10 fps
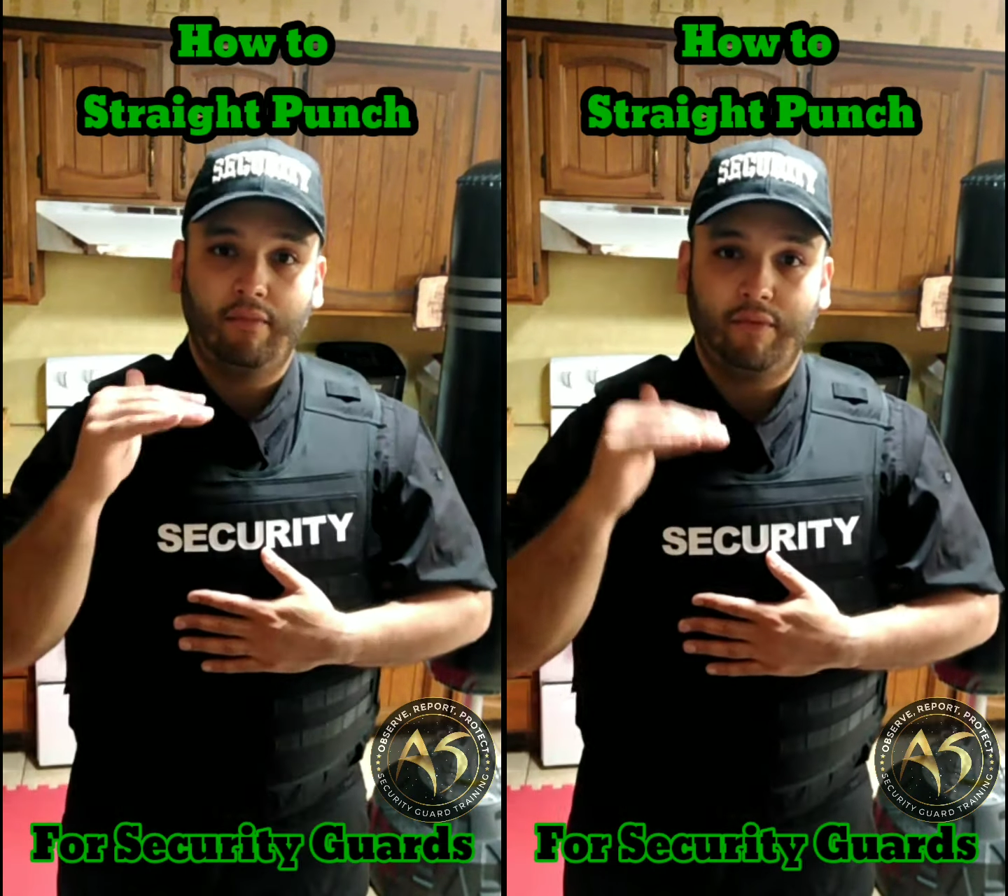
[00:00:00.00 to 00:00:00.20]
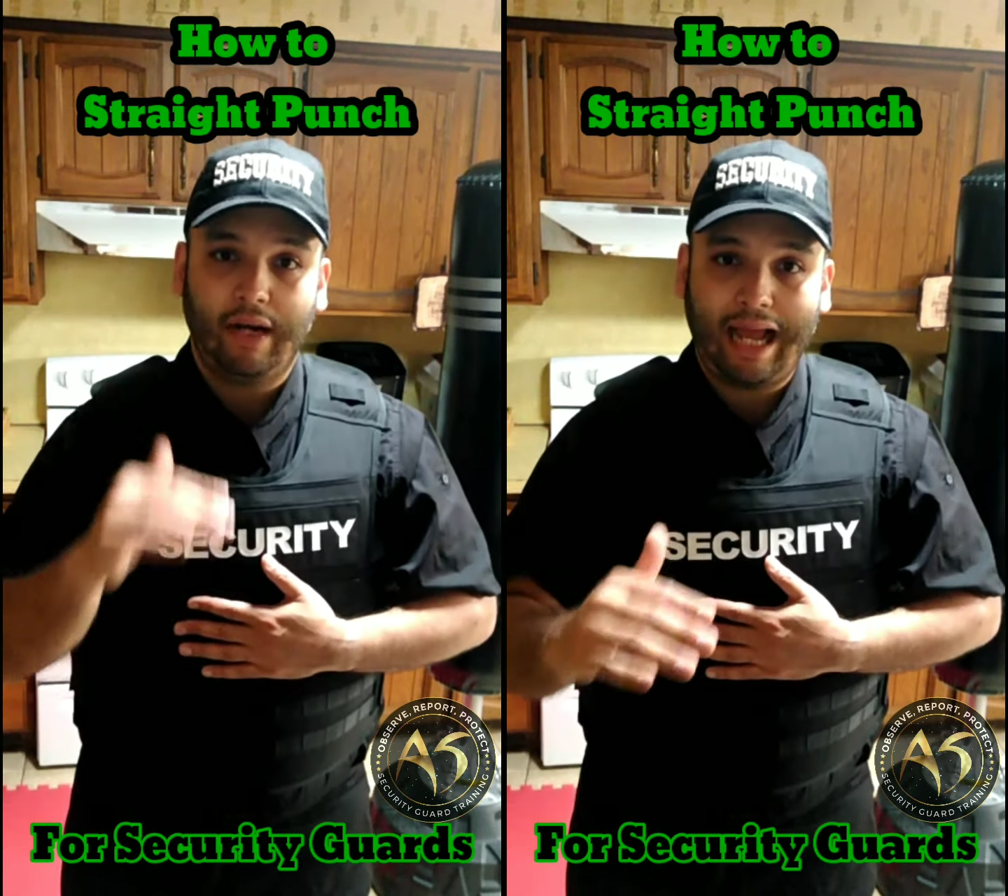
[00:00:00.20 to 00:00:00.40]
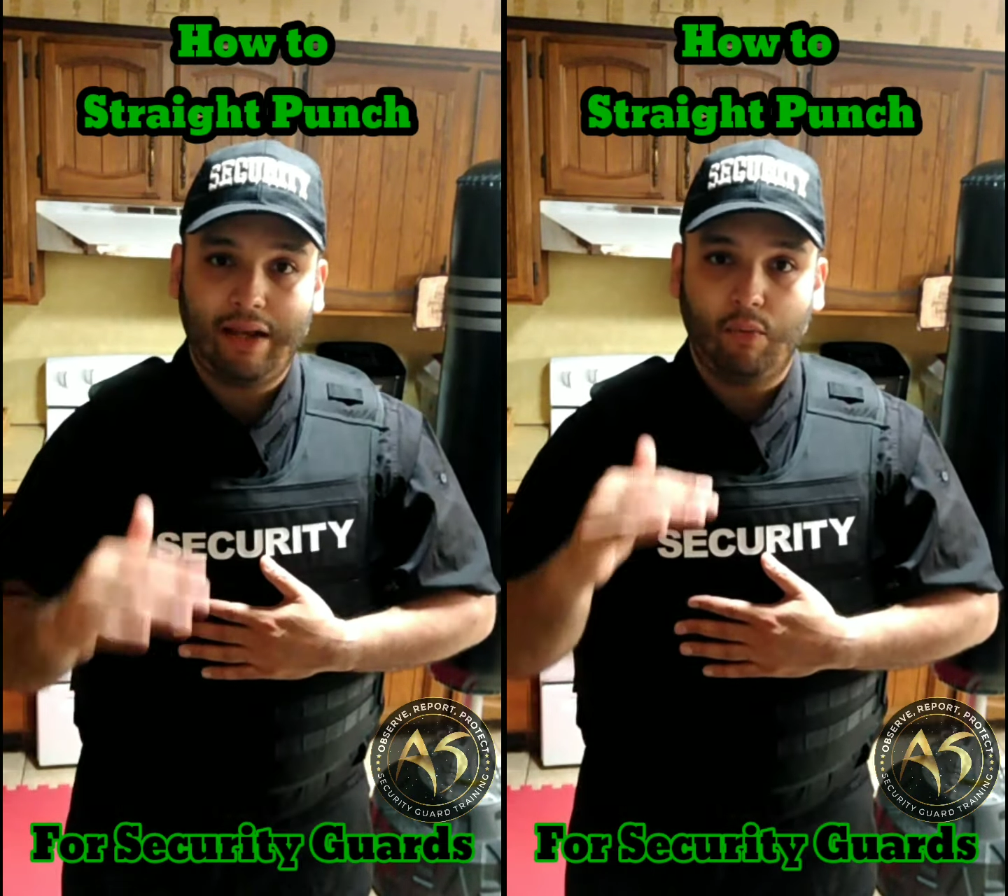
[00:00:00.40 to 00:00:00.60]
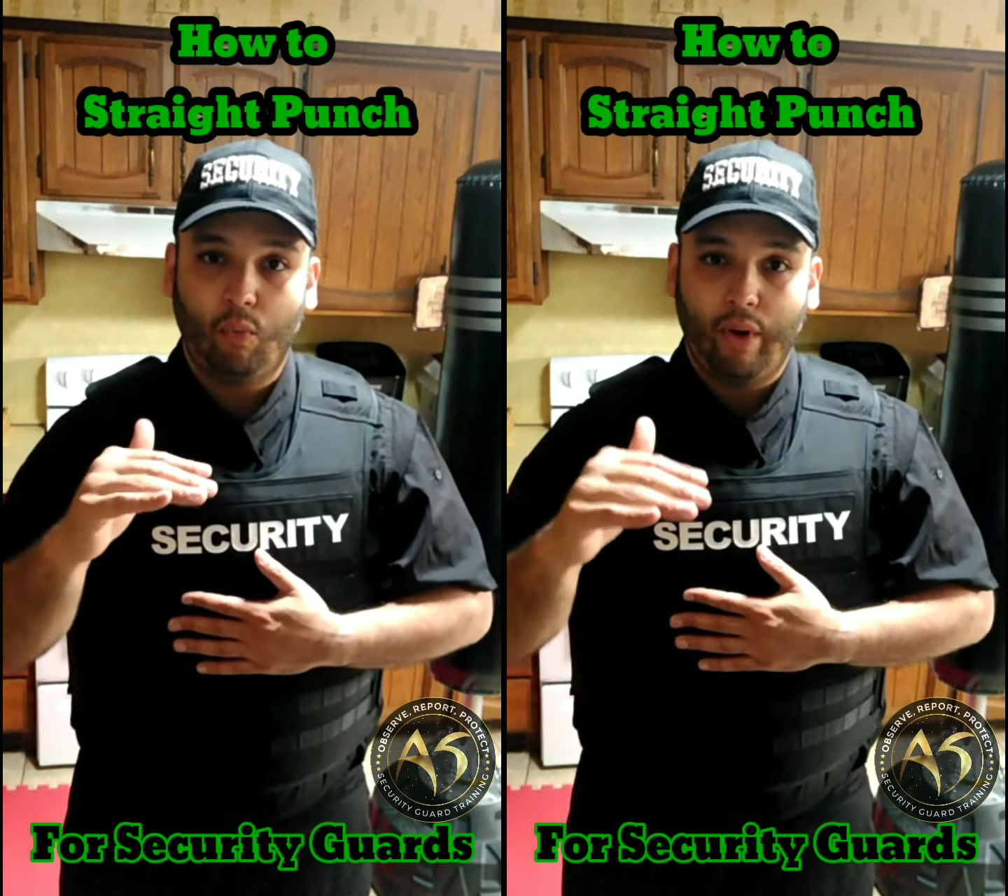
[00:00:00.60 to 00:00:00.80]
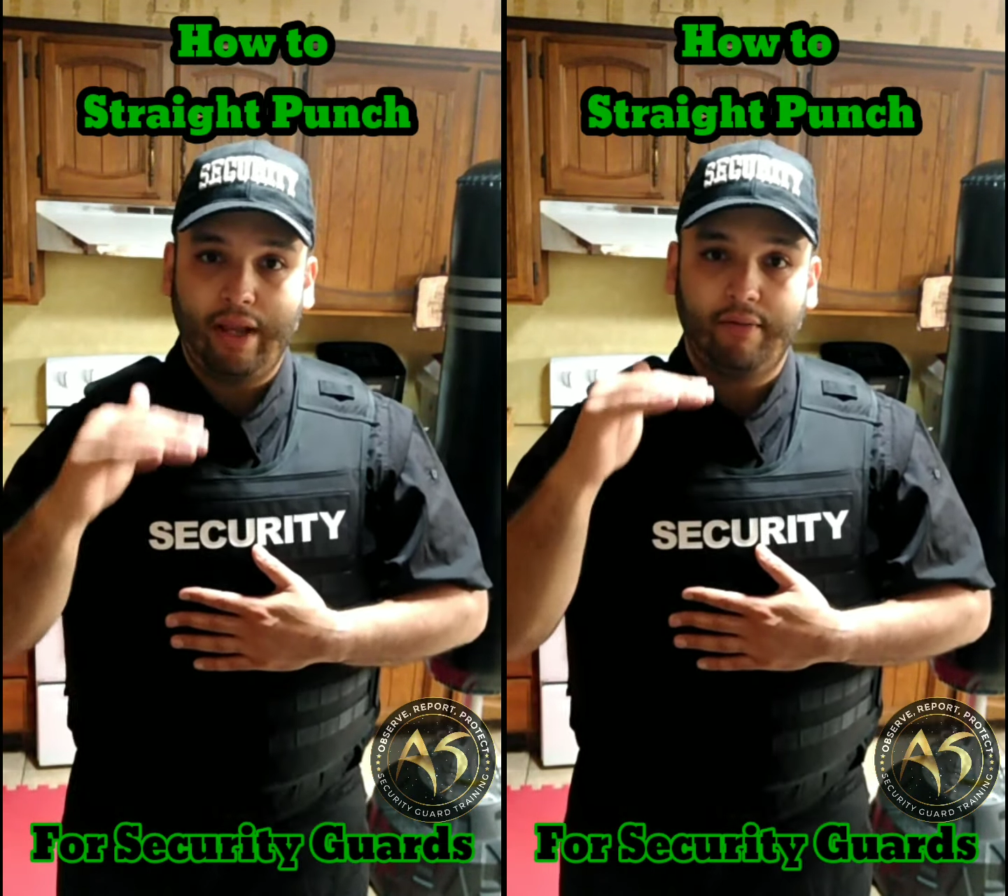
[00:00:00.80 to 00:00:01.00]
of
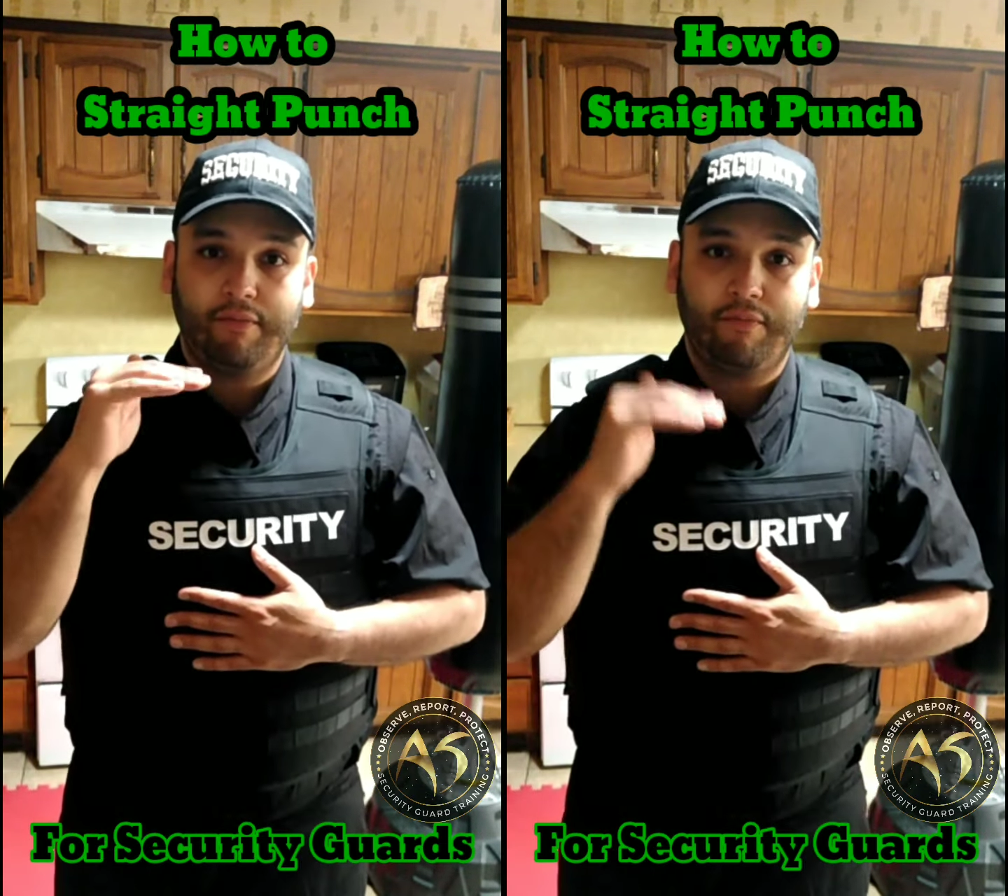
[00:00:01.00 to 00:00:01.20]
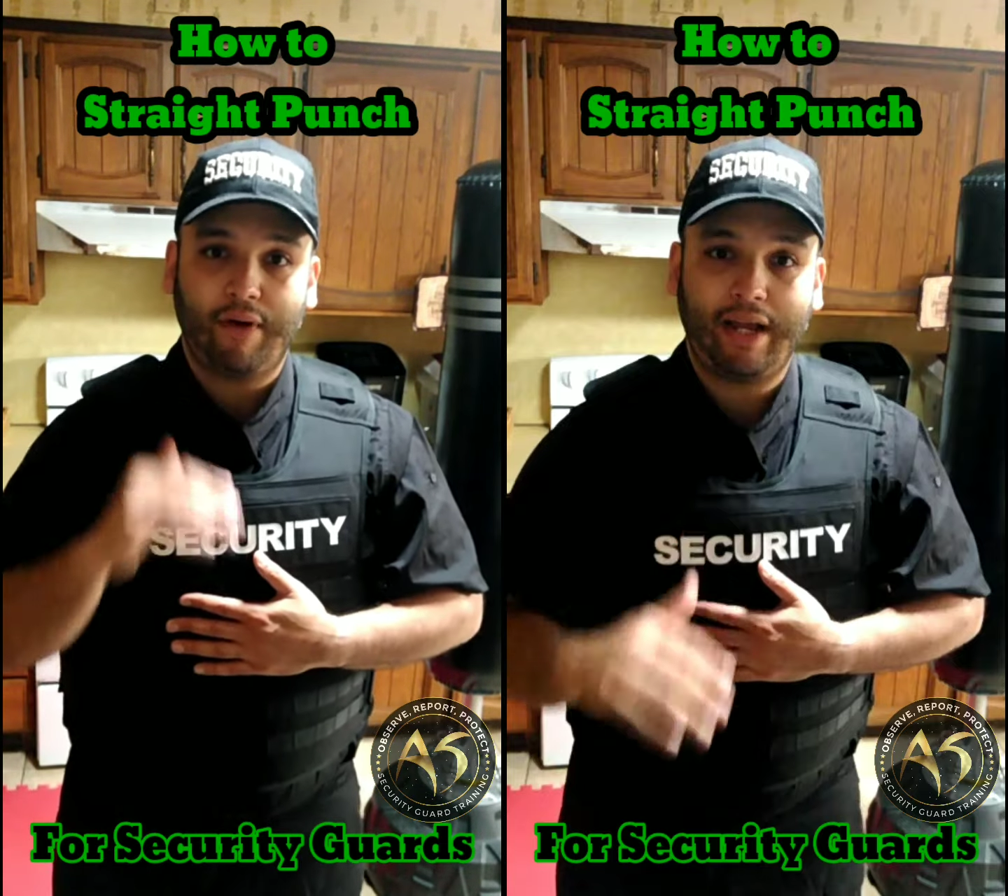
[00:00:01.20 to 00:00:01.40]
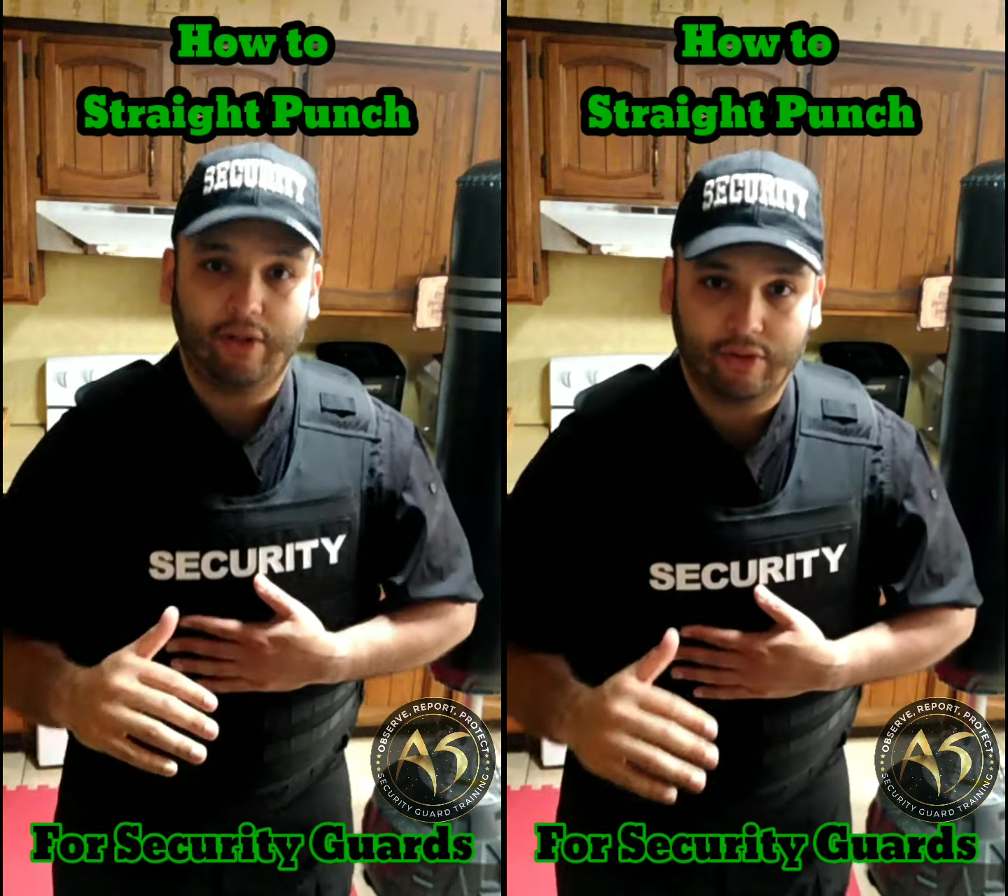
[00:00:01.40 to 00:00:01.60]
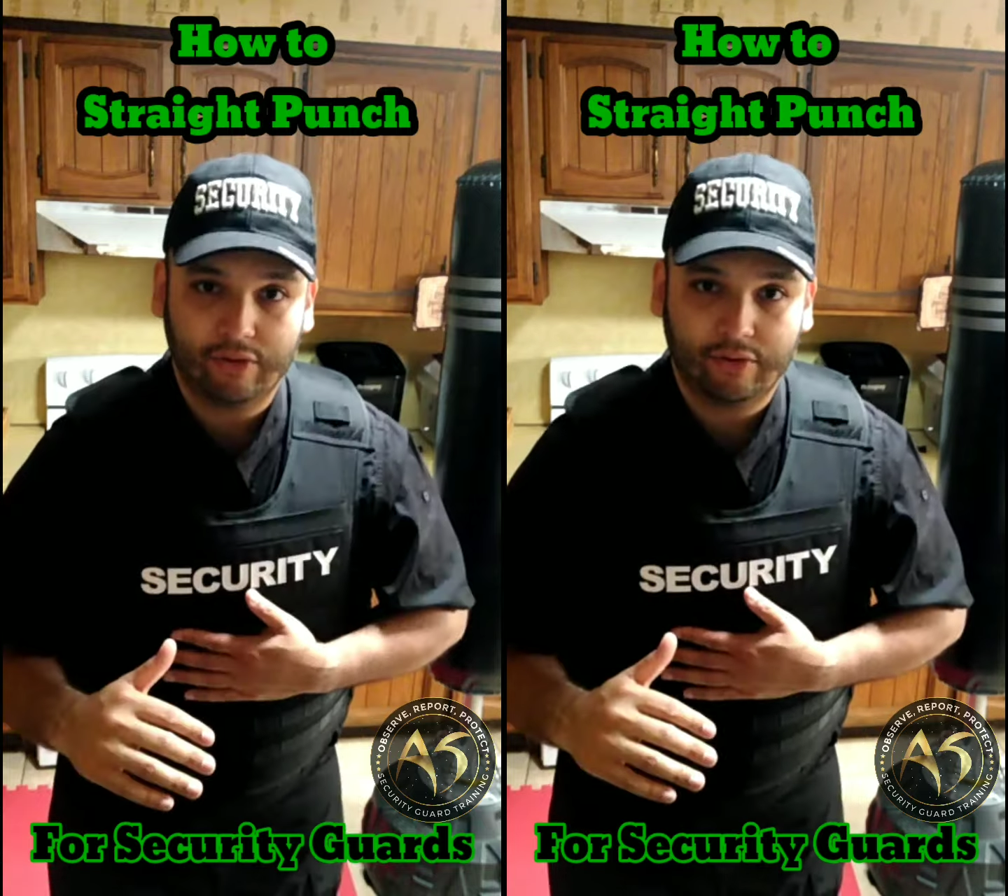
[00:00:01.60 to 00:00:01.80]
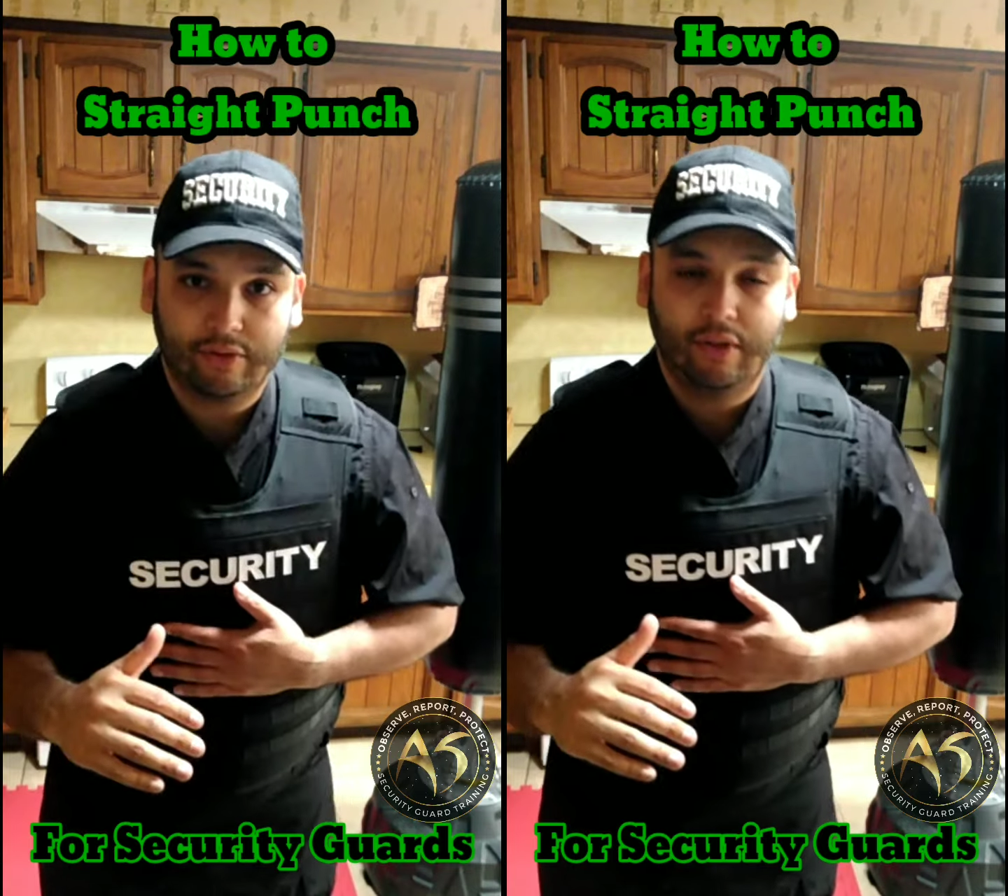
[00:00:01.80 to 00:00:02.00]
lightweight
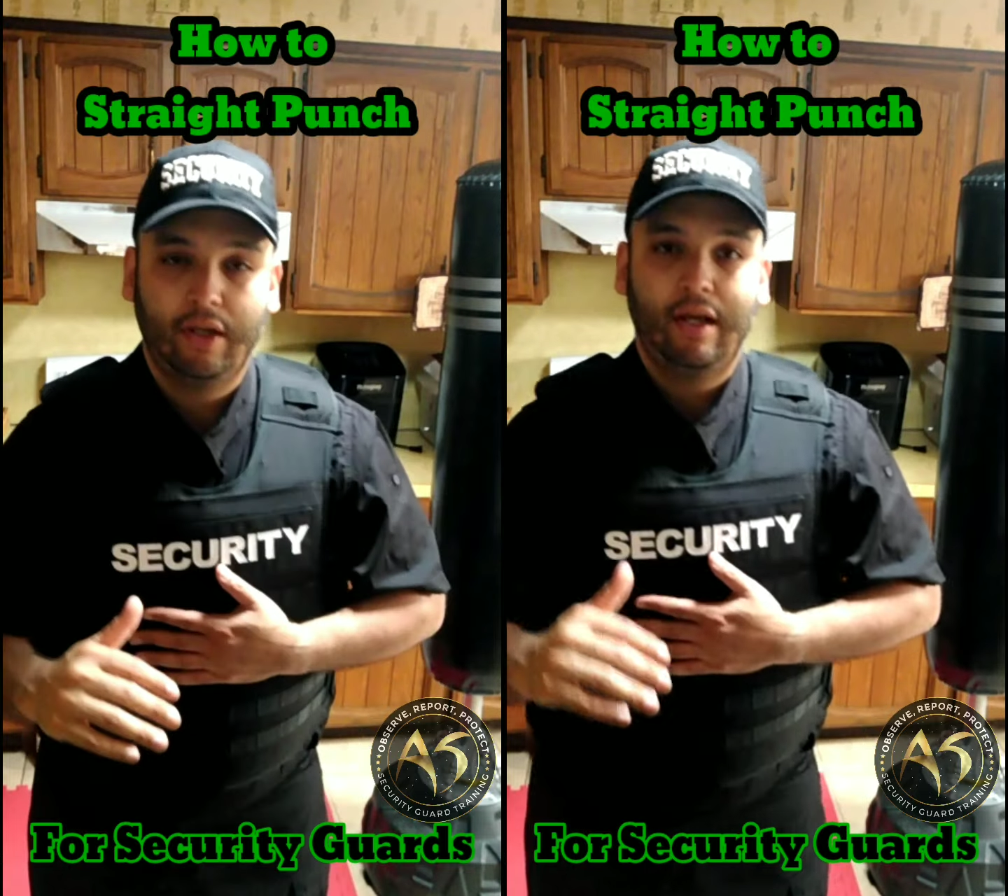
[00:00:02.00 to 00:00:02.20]
fighters,